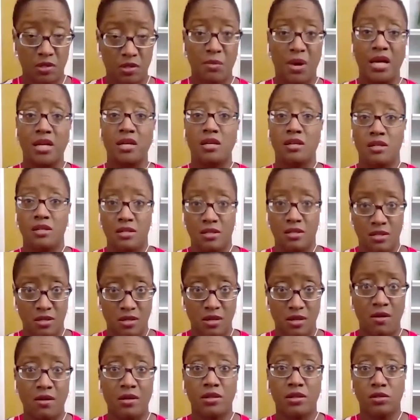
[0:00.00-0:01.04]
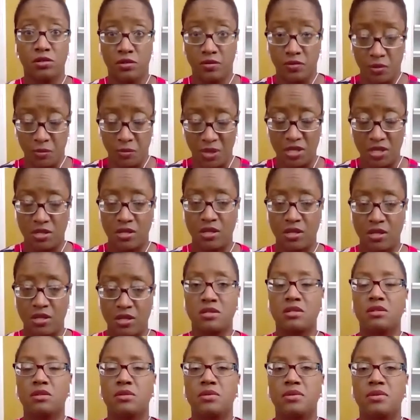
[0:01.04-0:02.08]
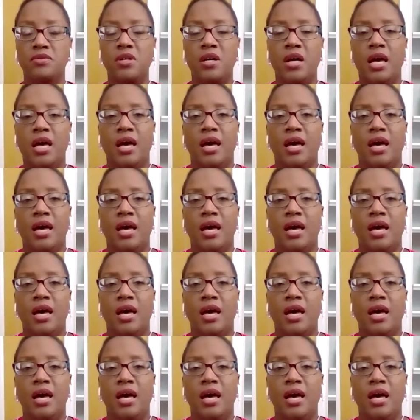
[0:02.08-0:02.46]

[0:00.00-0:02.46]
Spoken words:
My kids are in Louisville, my son's in Louisville.